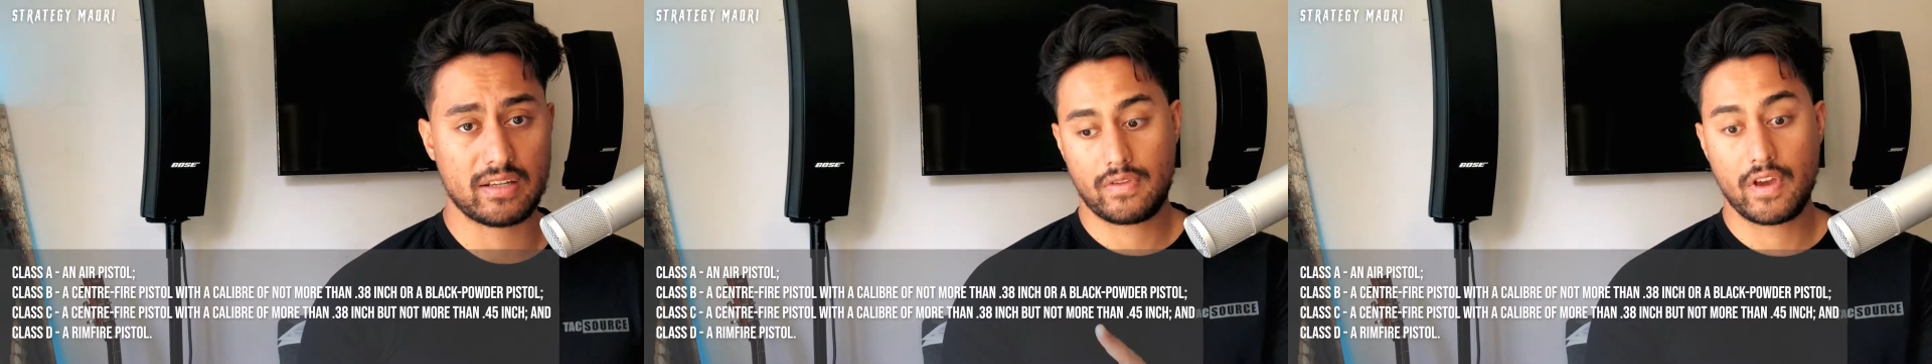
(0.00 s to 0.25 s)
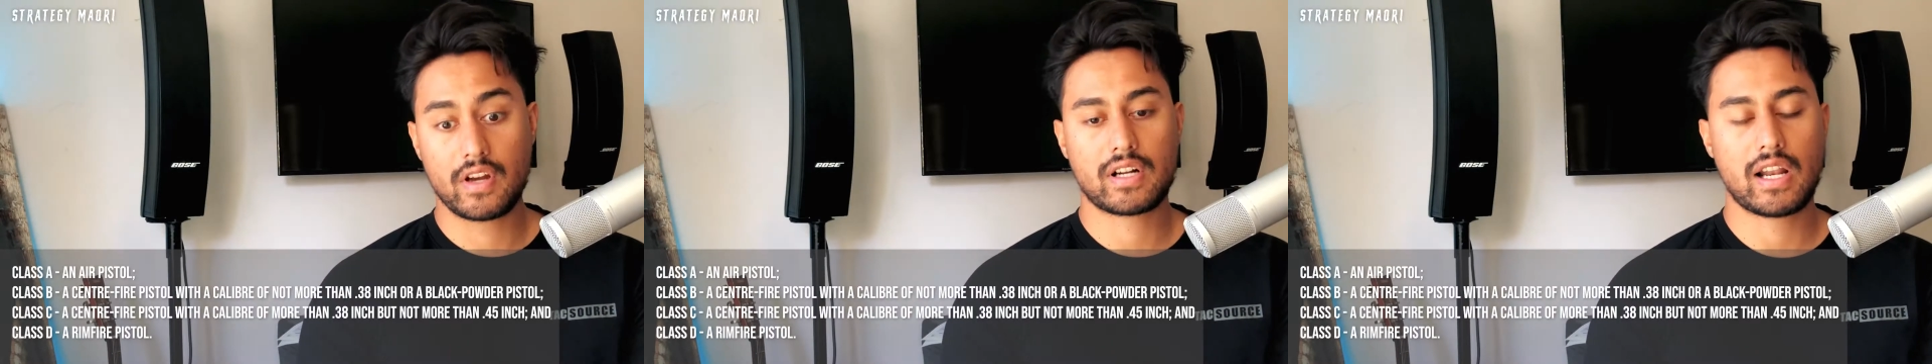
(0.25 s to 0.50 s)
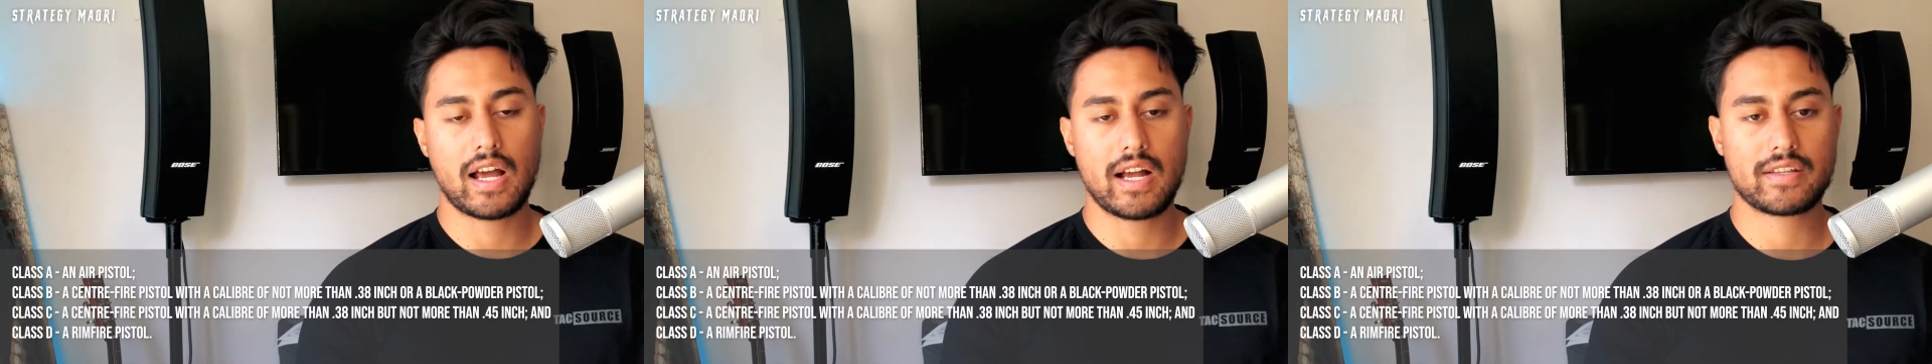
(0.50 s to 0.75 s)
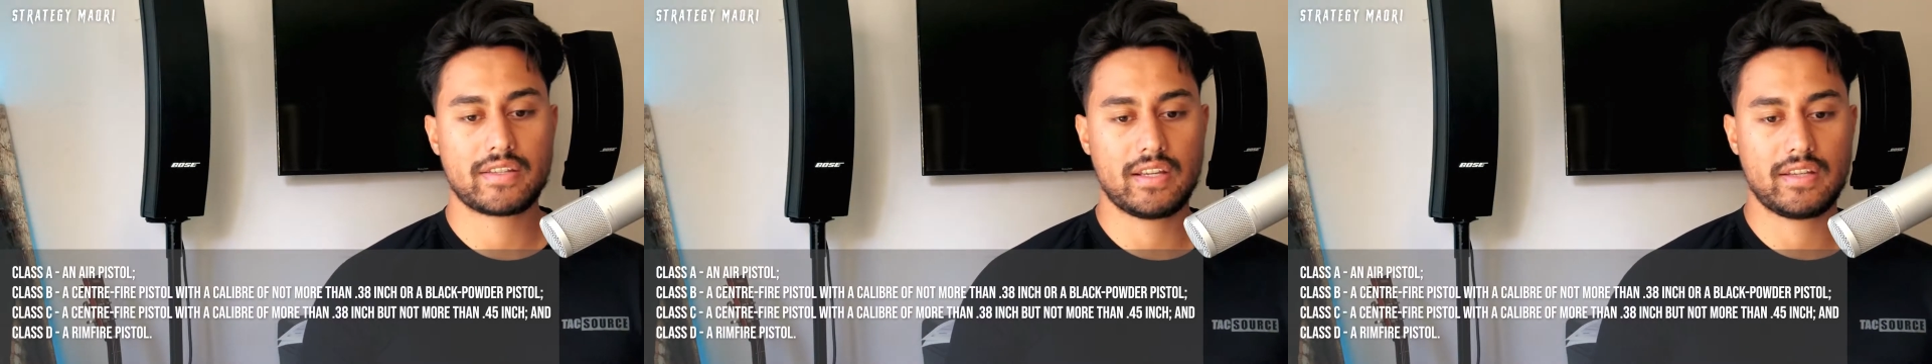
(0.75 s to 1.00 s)
The third
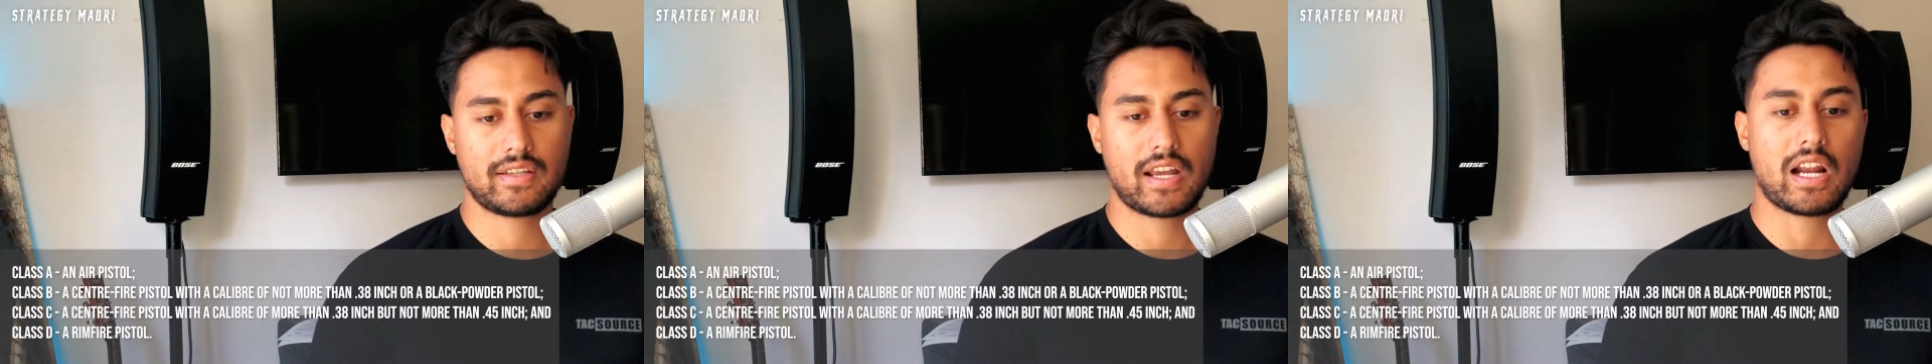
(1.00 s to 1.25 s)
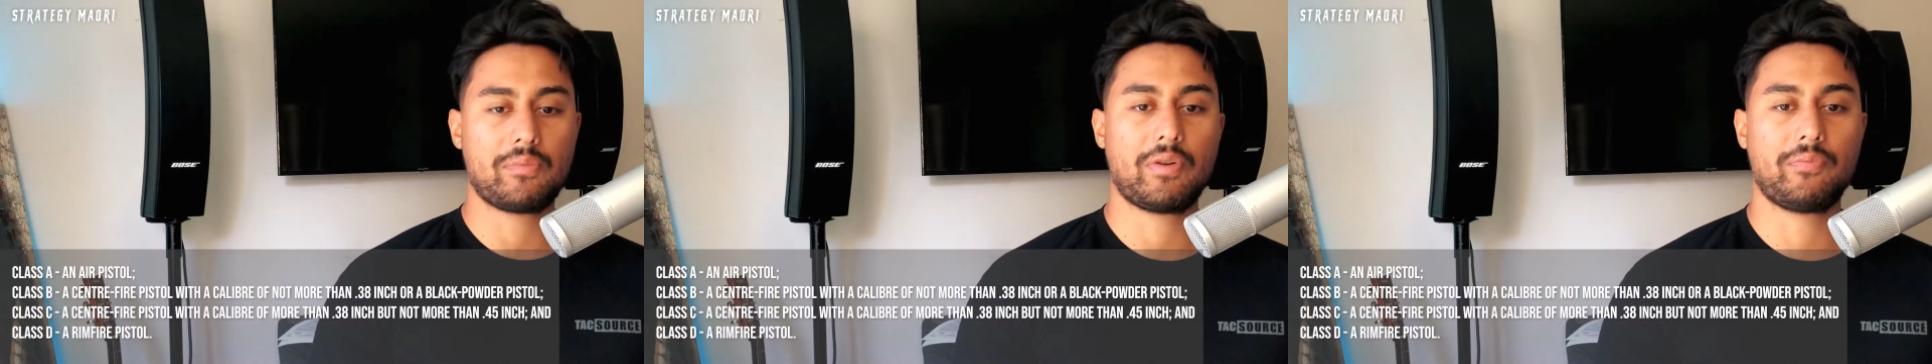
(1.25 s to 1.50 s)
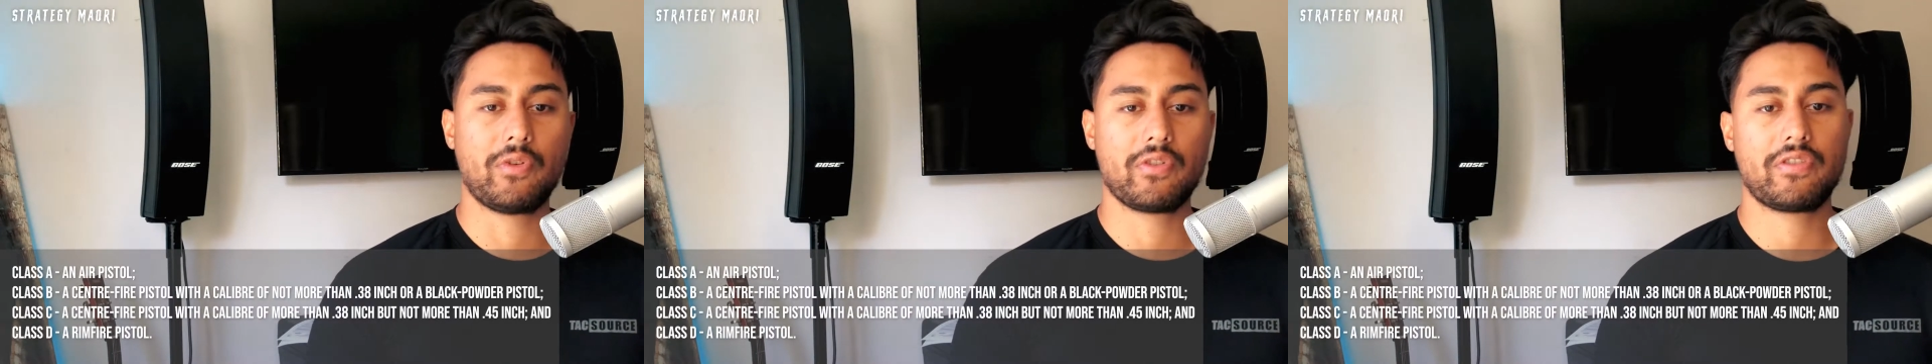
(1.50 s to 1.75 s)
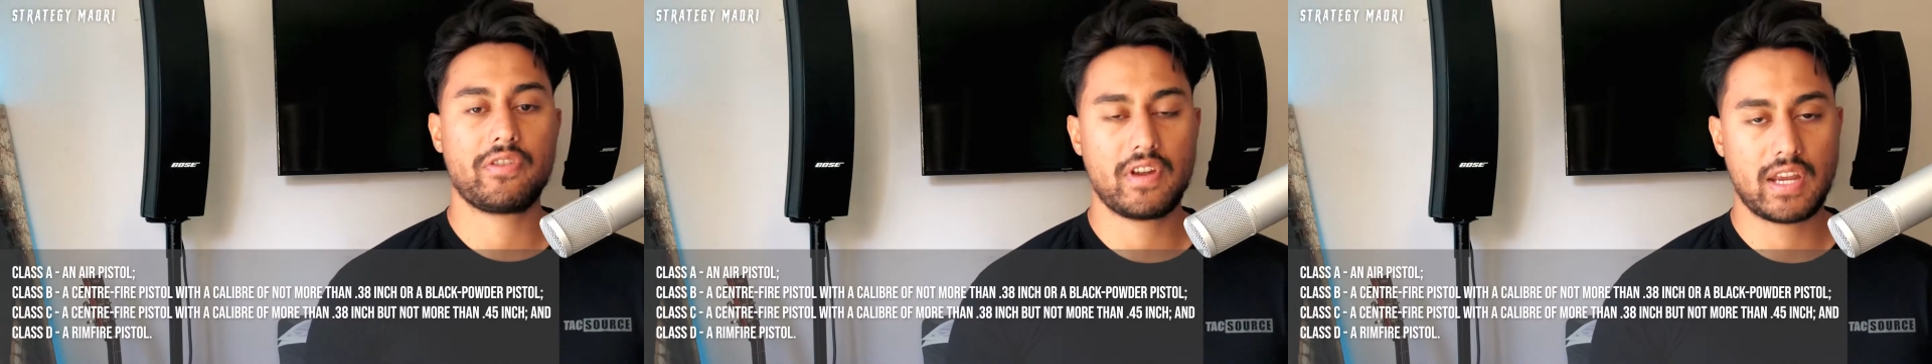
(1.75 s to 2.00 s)
class is caliber more
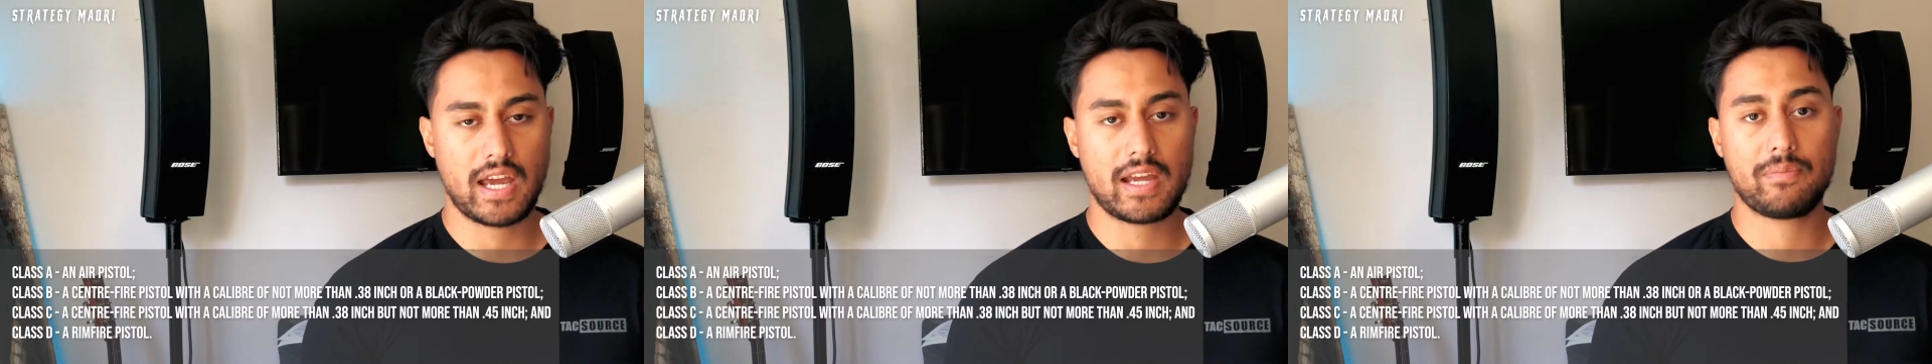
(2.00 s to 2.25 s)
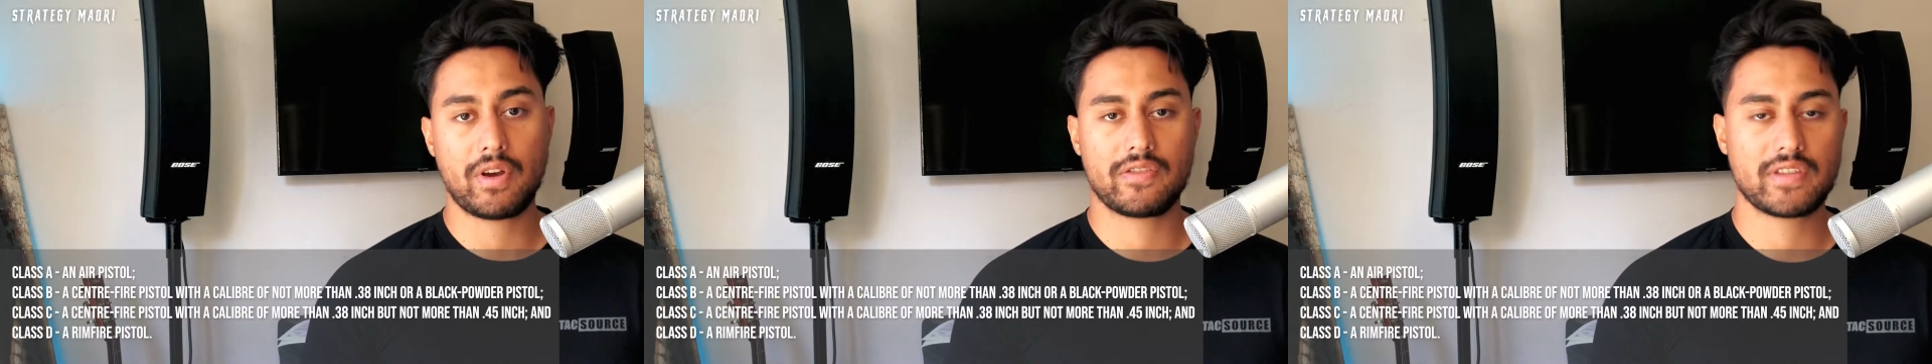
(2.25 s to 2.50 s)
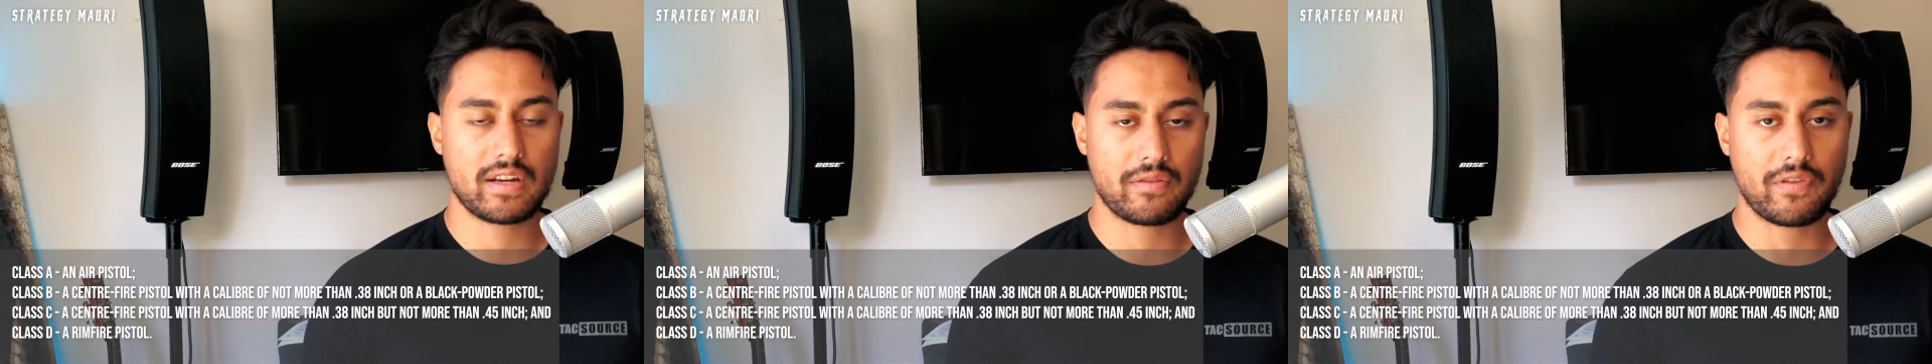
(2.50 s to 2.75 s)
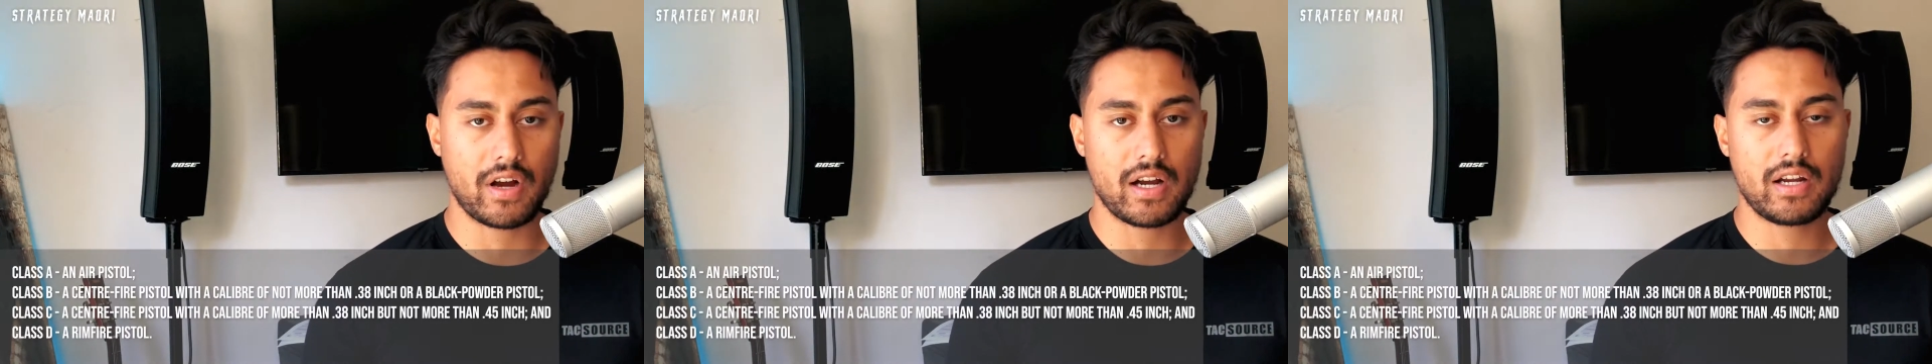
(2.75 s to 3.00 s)
than 38, both
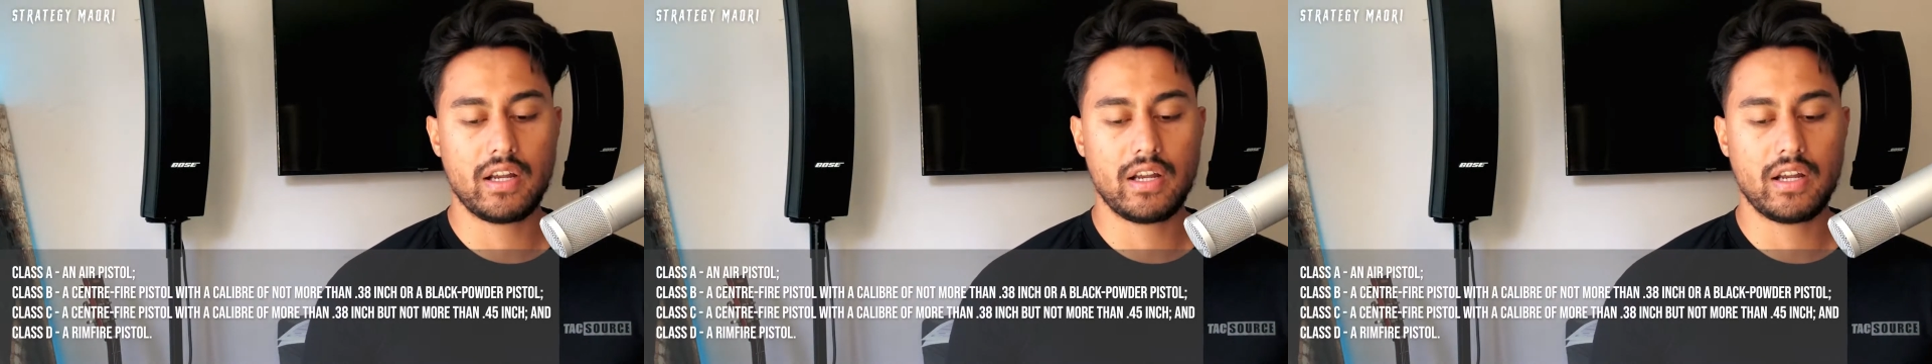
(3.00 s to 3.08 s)
centerfire.